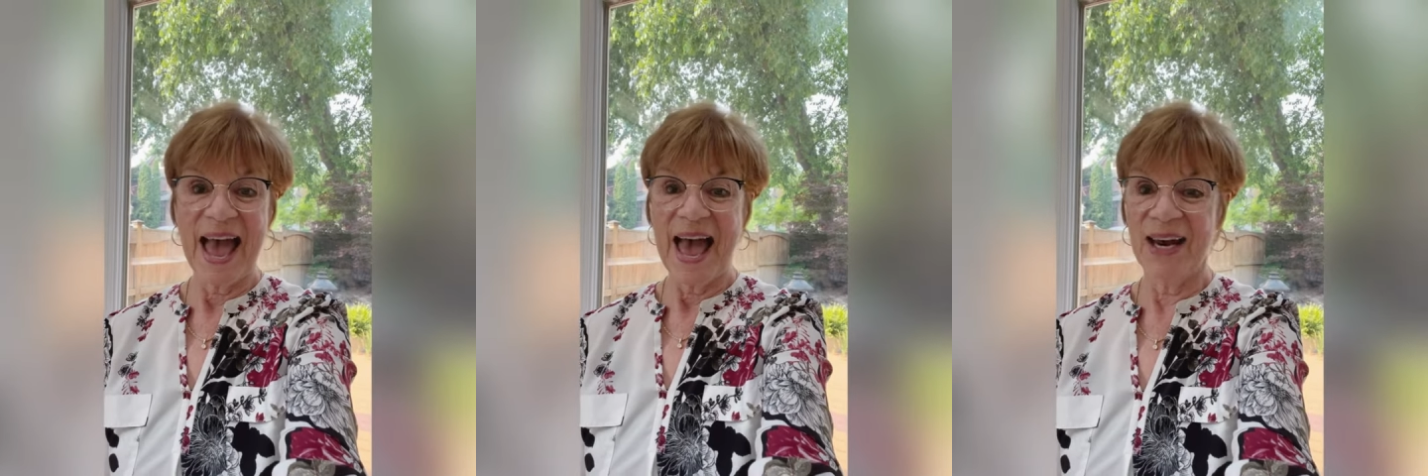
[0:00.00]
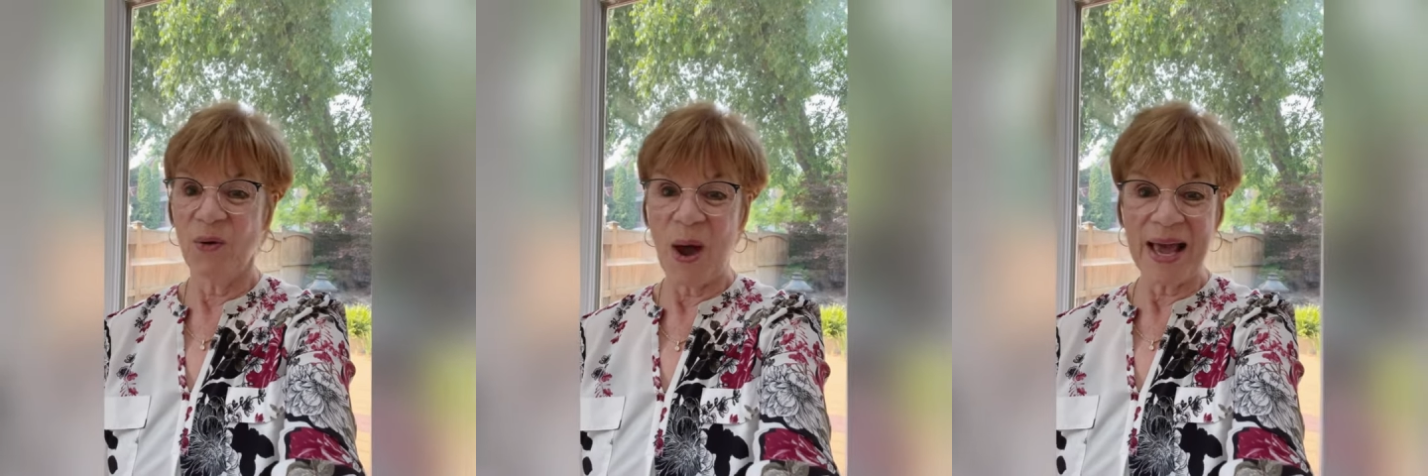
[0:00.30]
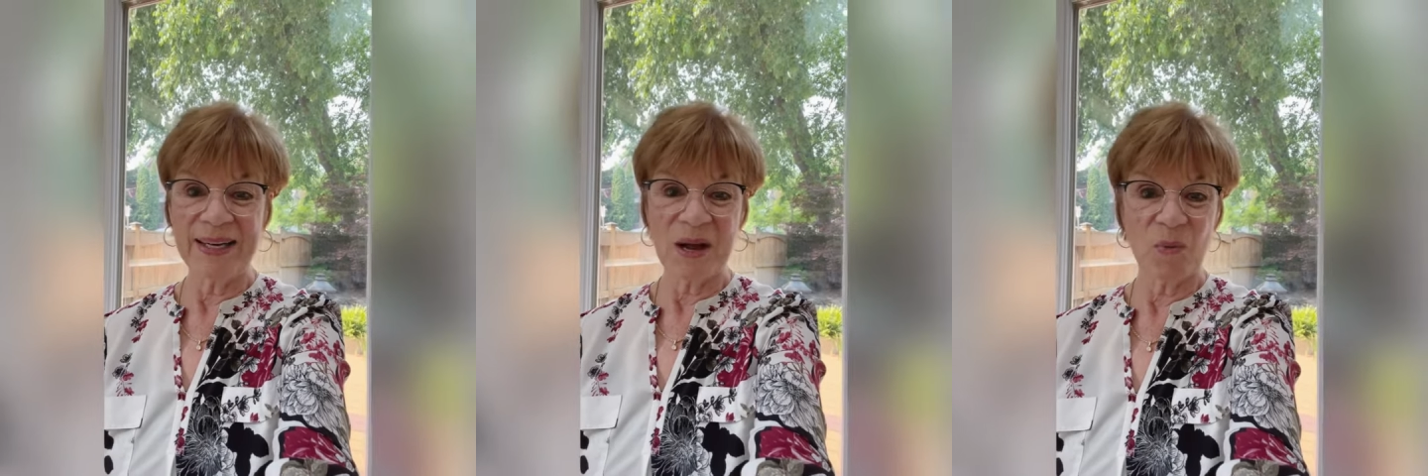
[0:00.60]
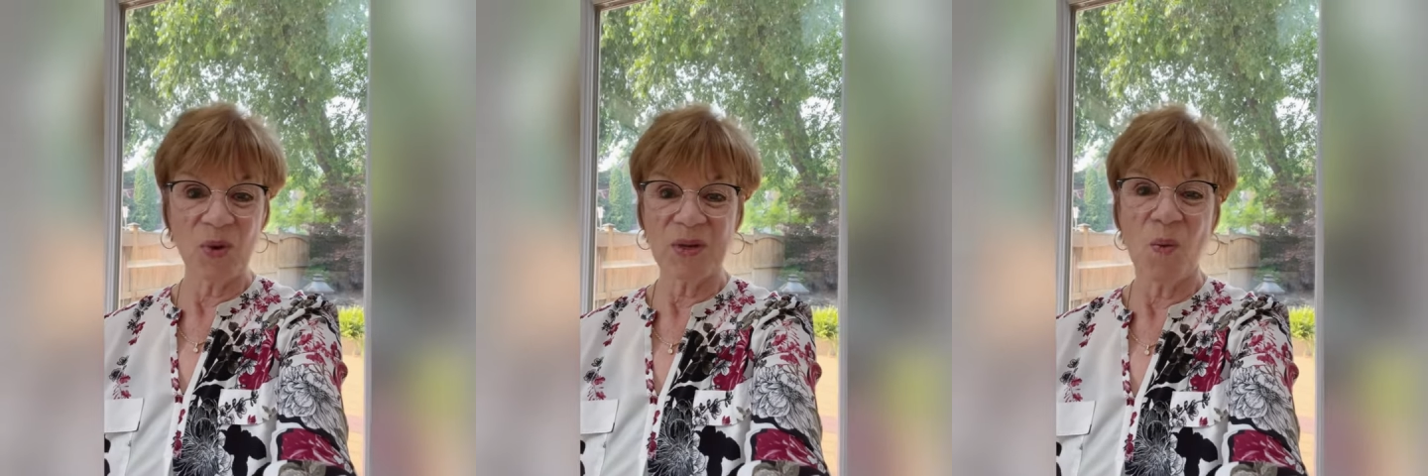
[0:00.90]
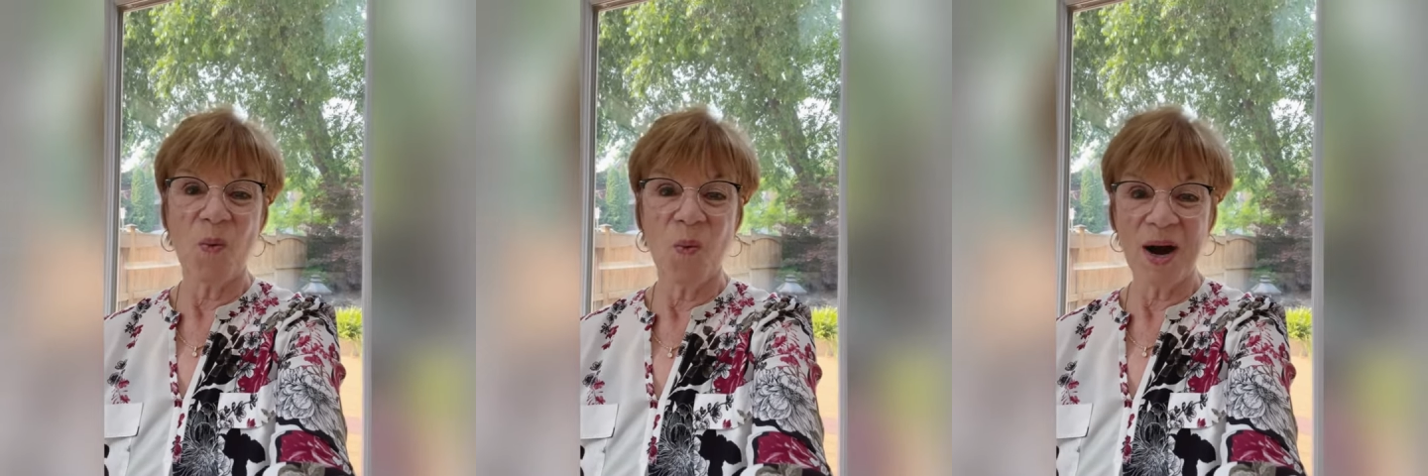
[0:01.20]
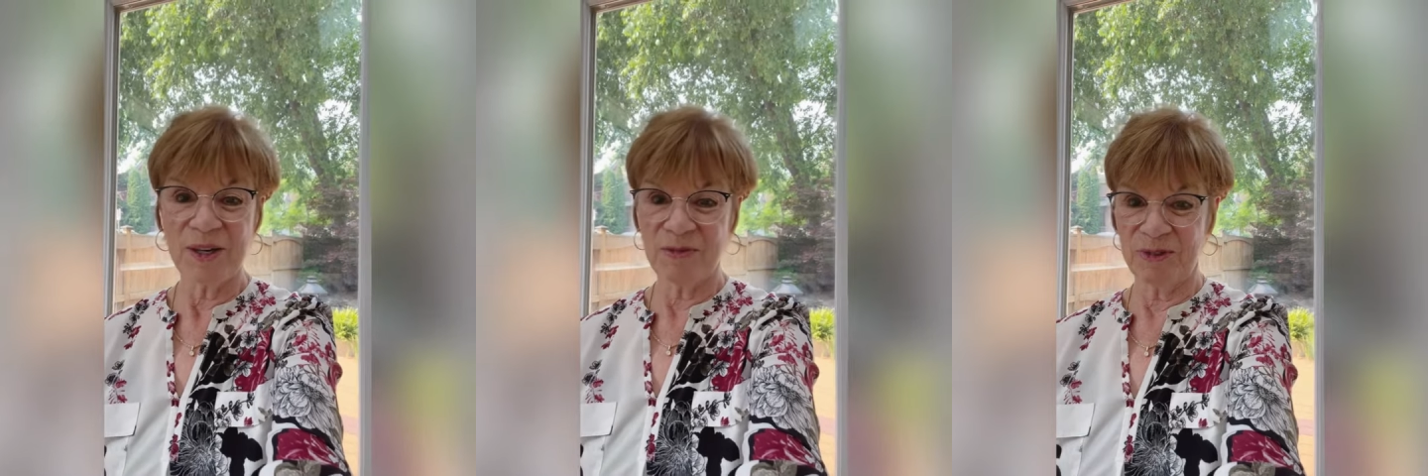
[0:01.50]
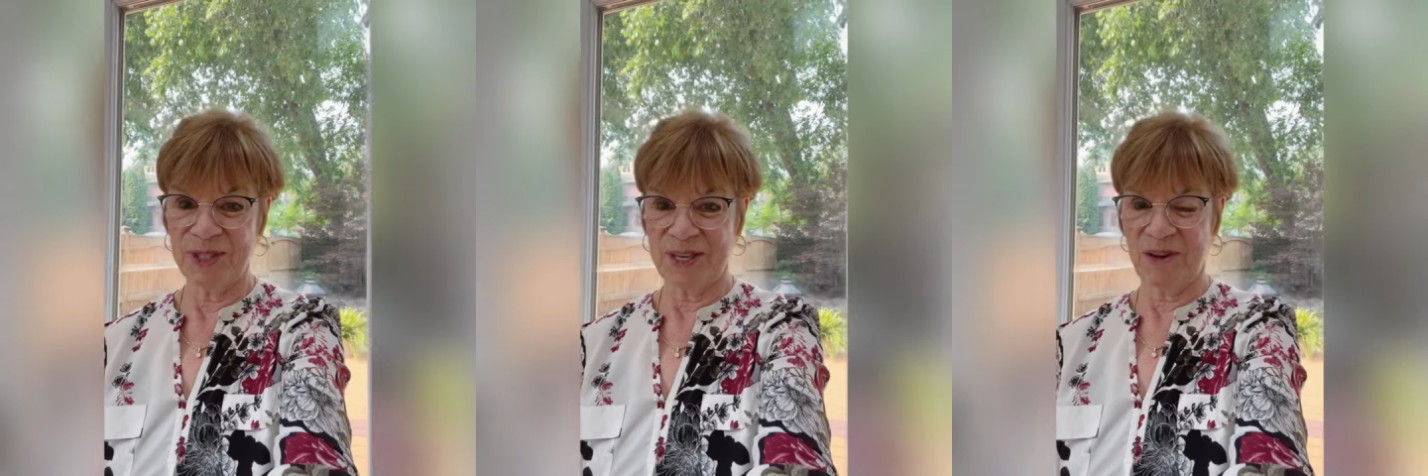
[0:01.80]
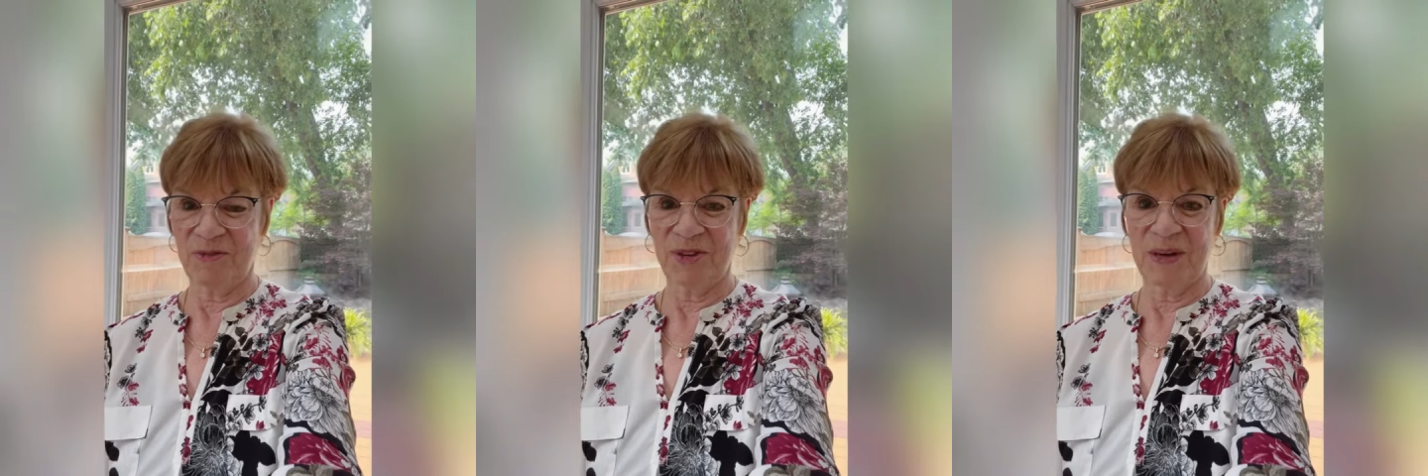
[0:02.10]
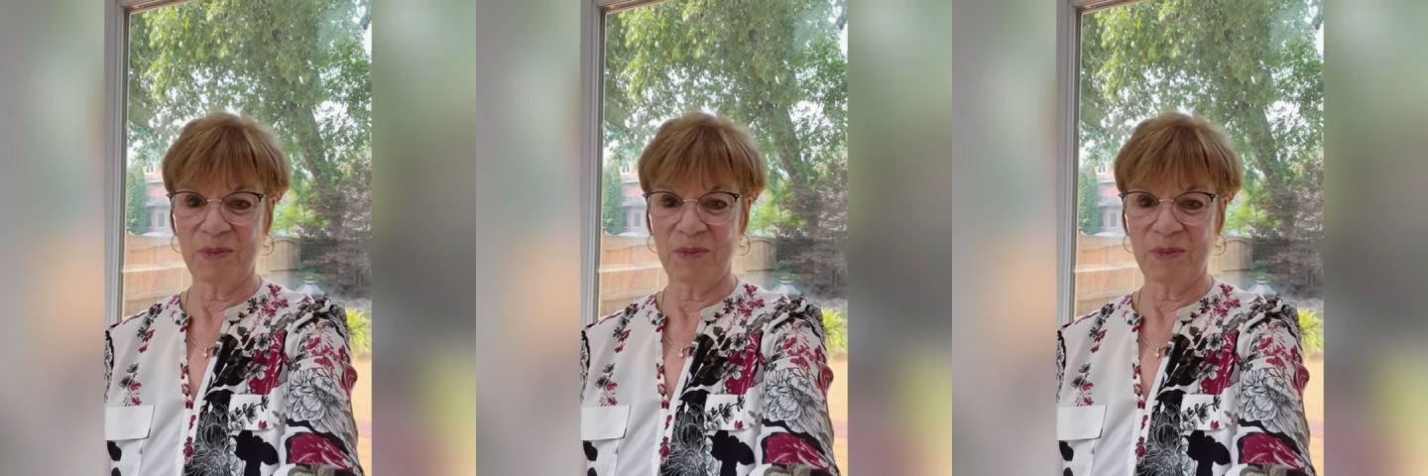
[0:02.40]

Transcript: and it ended up with a wonderful sale for them.